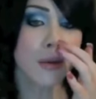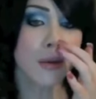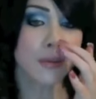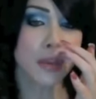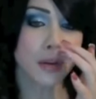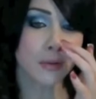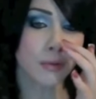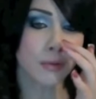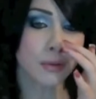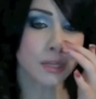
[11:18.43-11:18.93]
They
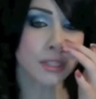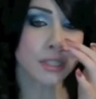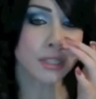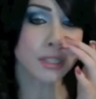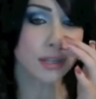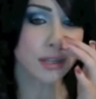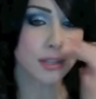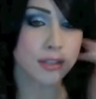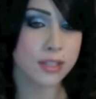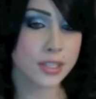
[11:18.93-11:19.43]
don't really
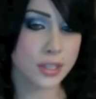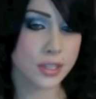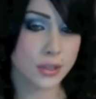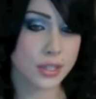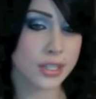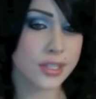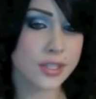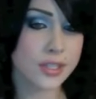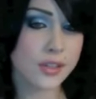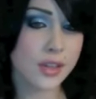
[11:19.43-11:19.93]
take it
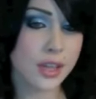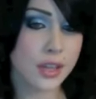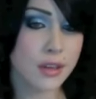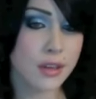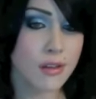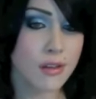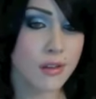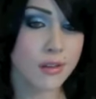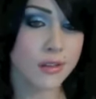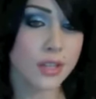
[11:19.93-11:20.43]

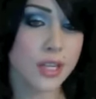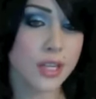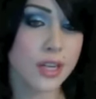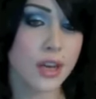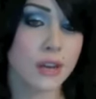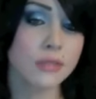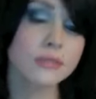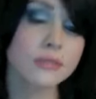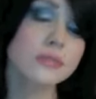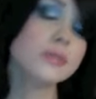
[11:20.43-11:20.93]
seriously,
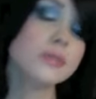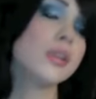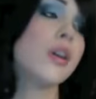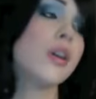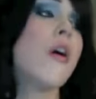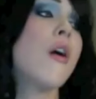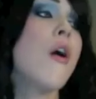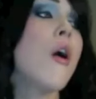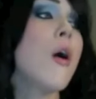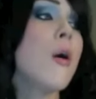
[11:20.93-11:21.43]

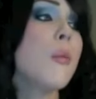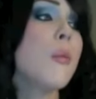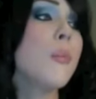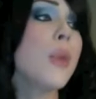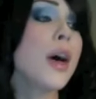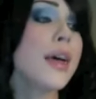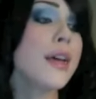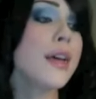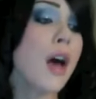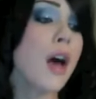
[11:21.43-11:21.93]

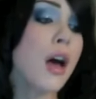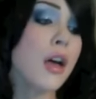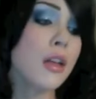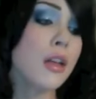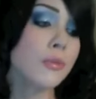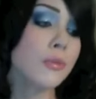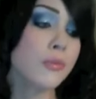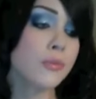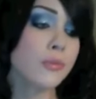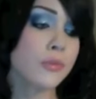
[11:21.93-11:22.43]
But
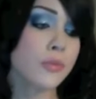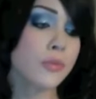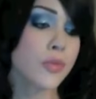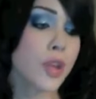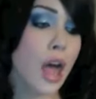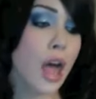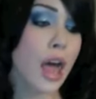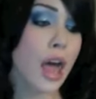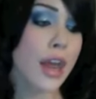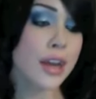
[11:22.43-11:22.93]

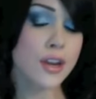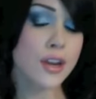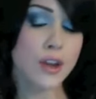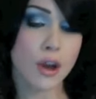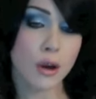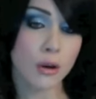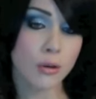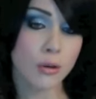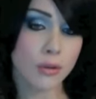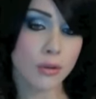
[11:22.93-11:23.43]
I
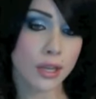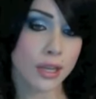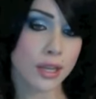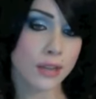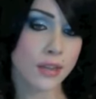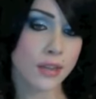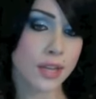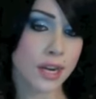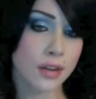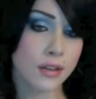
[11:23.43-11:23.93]
know, like,
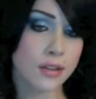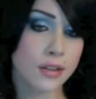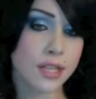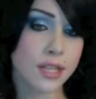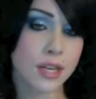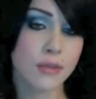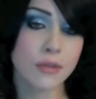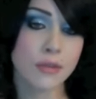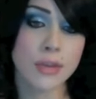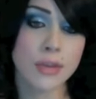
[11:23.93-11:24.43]
at the end of the
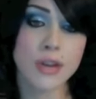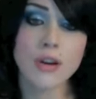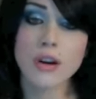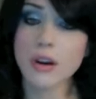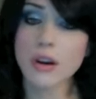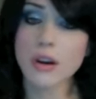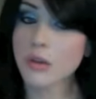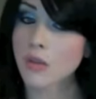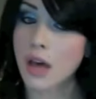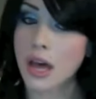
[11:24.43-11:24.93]
day where my
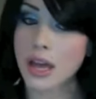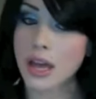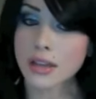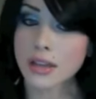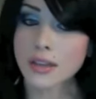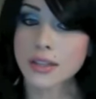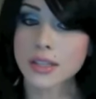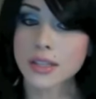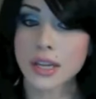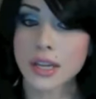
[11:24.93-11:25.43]
heart
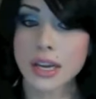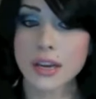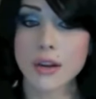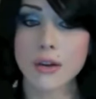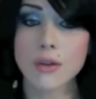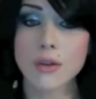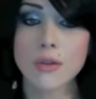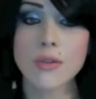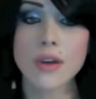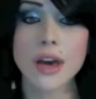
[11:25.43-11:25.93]
lies, and I
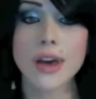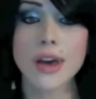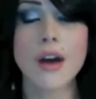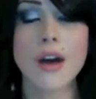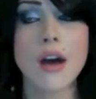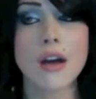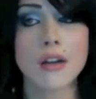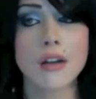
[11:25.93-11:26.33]
know that